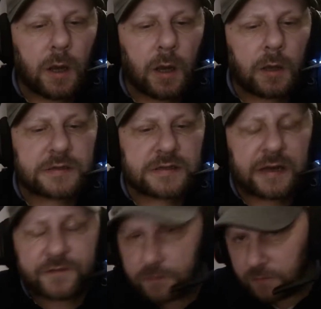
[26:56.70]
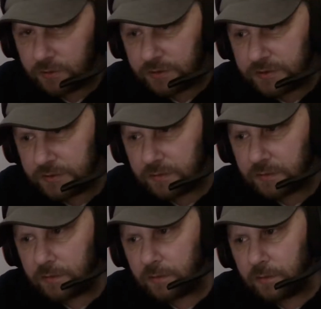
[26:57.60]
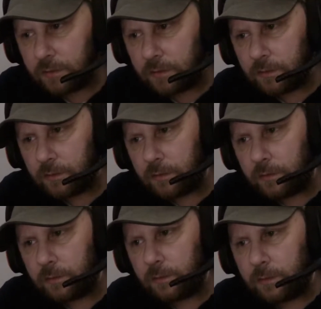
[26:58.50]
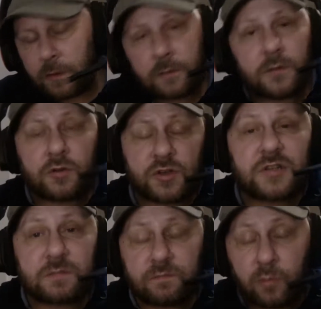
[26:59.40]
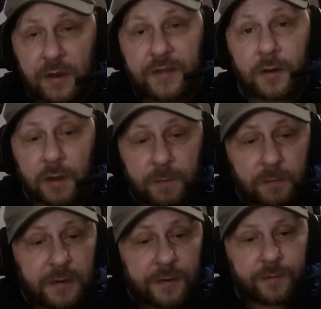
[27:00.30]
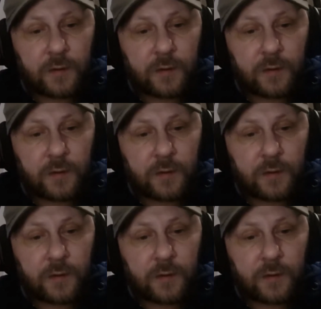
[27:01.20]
And afterwards, not just with her, but with